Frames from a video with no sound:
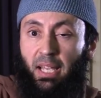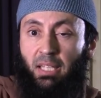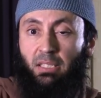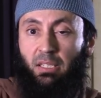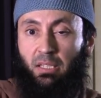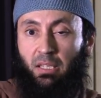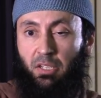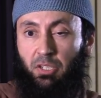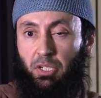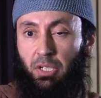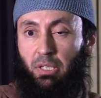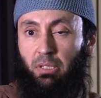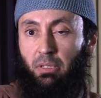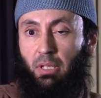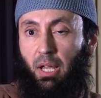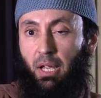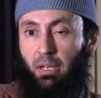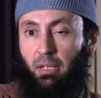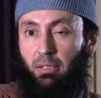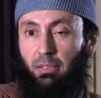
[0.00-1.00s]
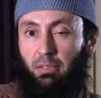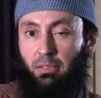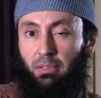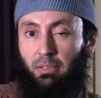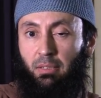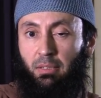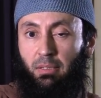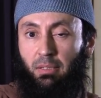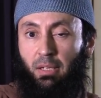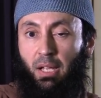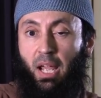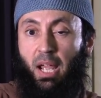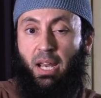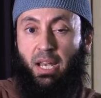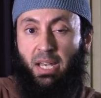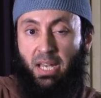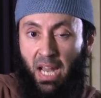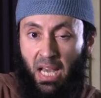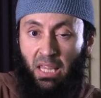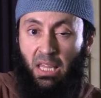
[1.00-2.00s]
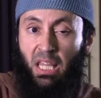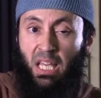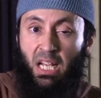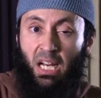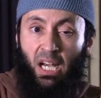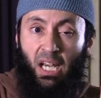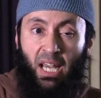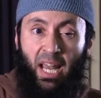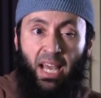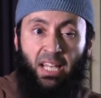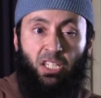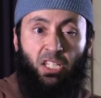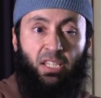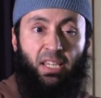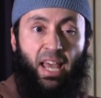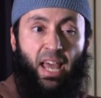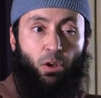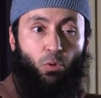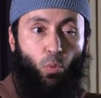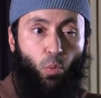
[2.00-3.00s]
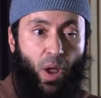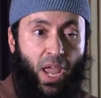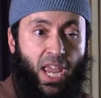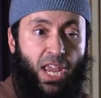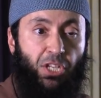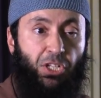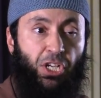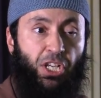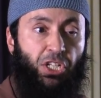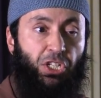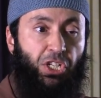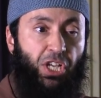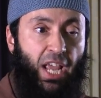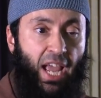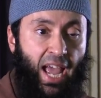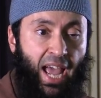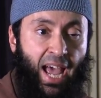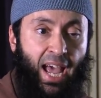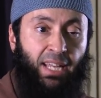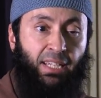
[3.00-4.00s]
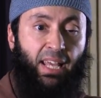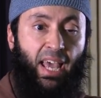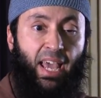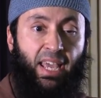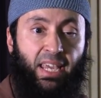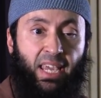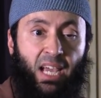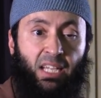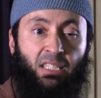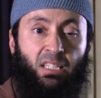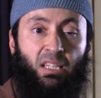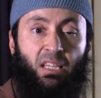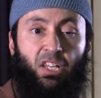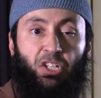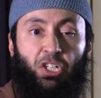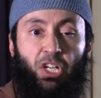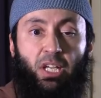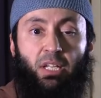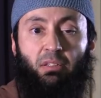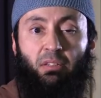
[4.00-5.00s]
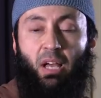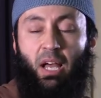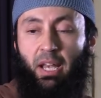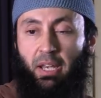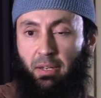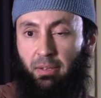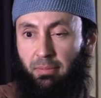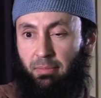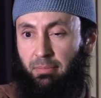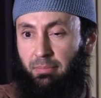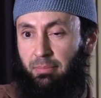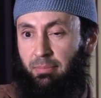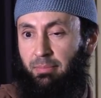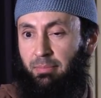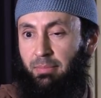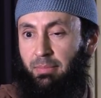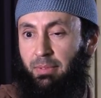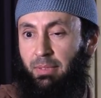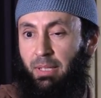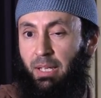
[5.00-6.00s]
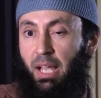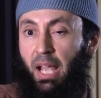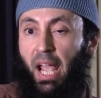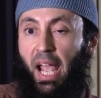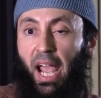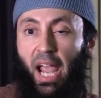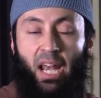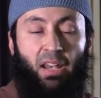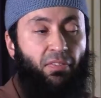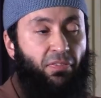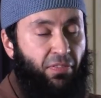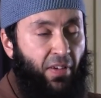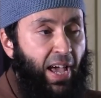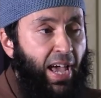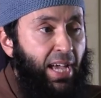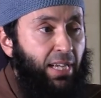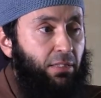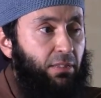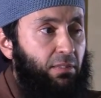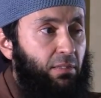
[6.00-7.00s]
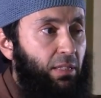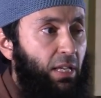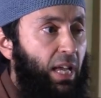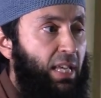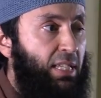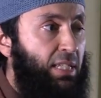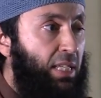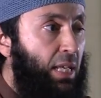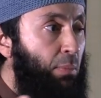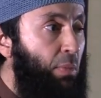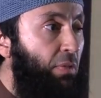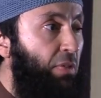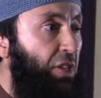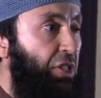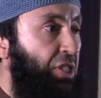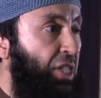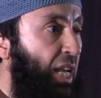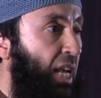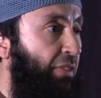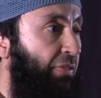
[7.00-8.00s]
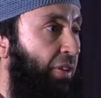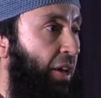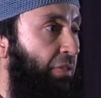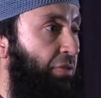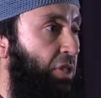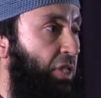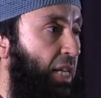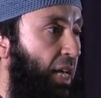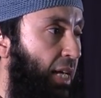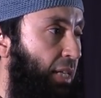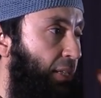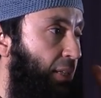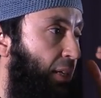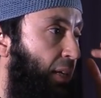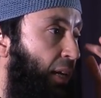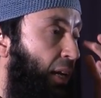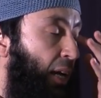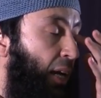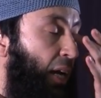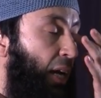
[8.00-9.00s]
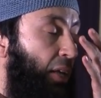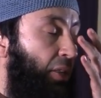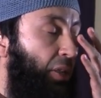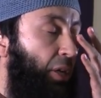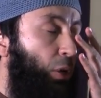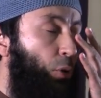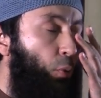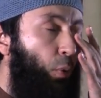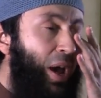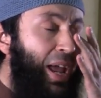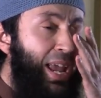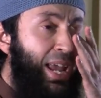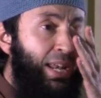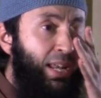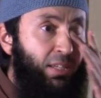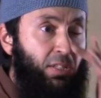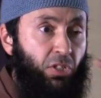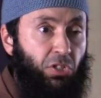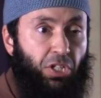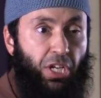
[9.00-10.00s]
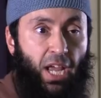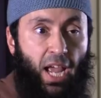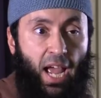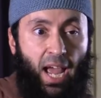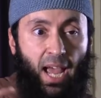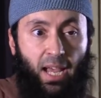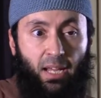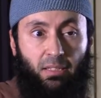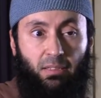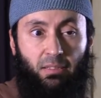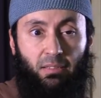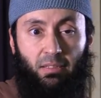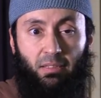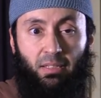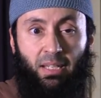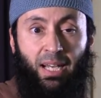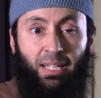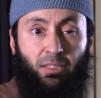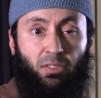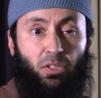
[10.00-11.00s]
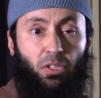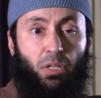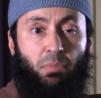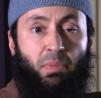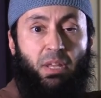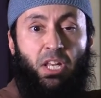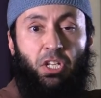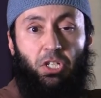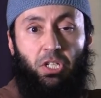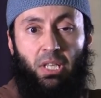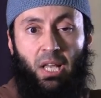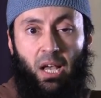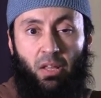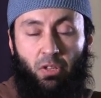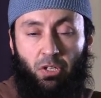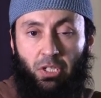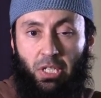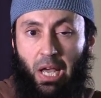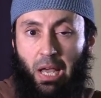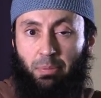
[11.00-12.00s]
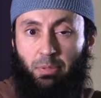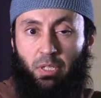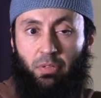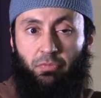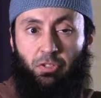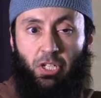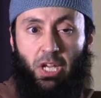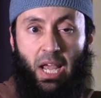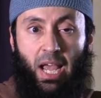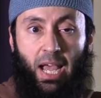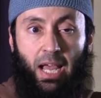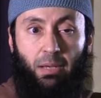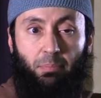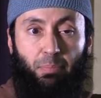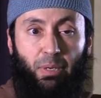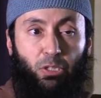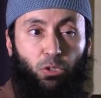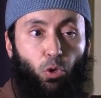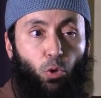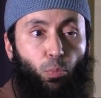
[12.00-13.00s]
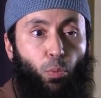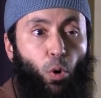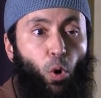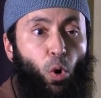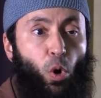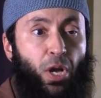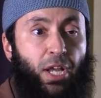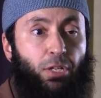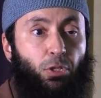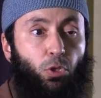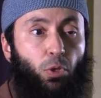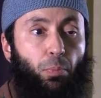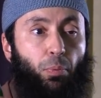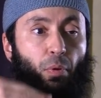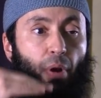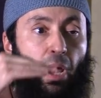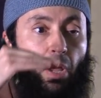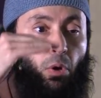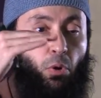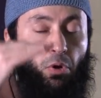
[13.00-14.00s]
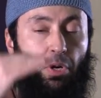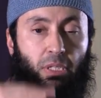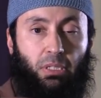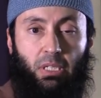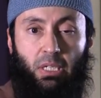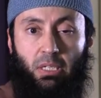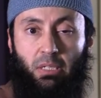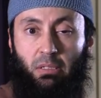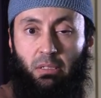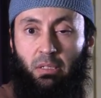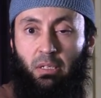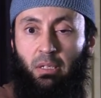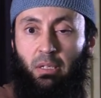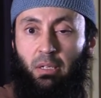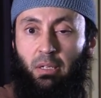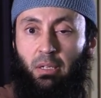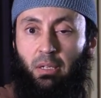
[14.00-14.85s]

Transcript: against the shaitan nothing less than waging jihad against the shaitan. In fact, as some of the Salaf have said, the greatest jihad, not to diminish the other types of jihad, but to point to priorities.